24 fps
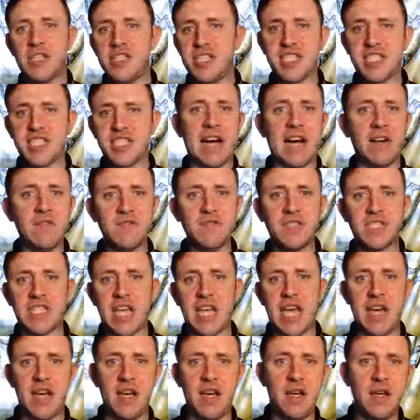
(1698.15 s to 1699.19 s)
skill
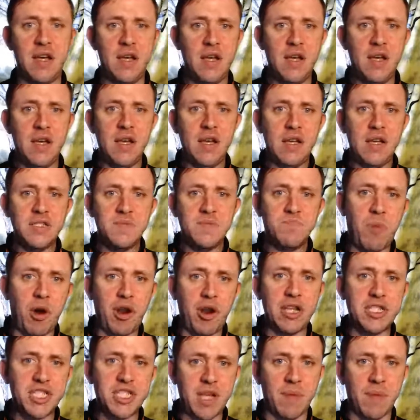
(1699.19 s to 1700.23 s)
set,
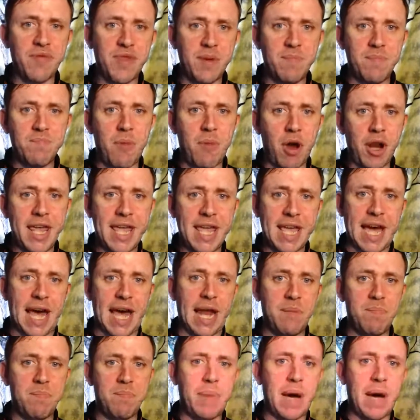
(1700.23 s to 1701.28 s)
something money
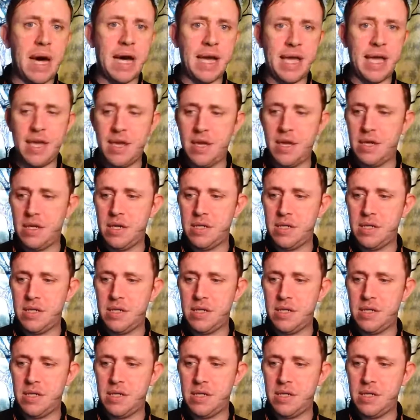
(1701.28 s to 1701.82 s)
can't buy.